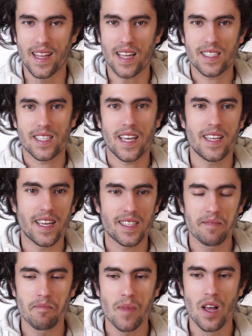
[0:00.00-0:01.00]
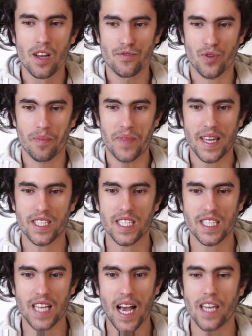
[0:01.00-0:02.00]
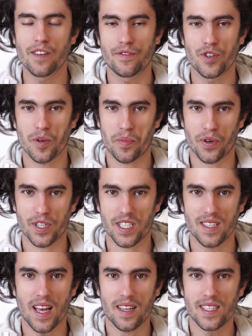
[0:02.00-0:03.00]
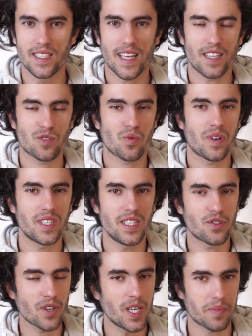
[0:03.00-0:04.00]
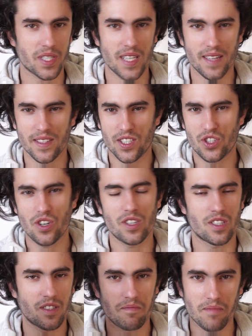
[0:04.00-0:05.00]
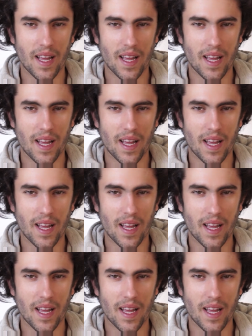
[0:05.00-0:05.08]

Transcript: Let's say that from that side of your personality, 10, 20, 30% is just,